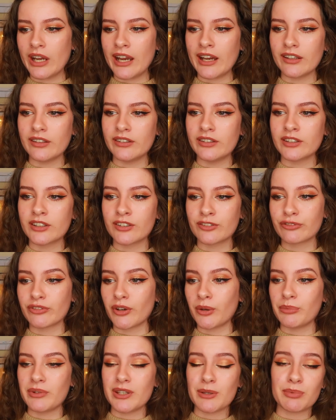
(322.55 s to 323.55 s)
and
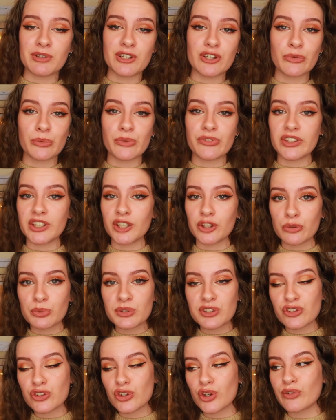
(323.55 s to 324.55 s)
from the opinions we've seen on
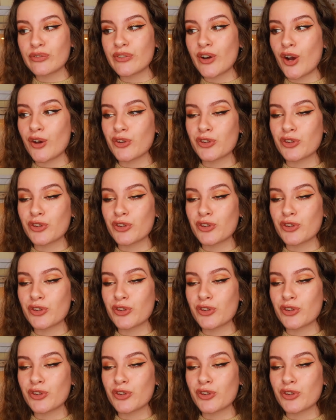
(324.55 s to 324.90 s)
Twitter so far.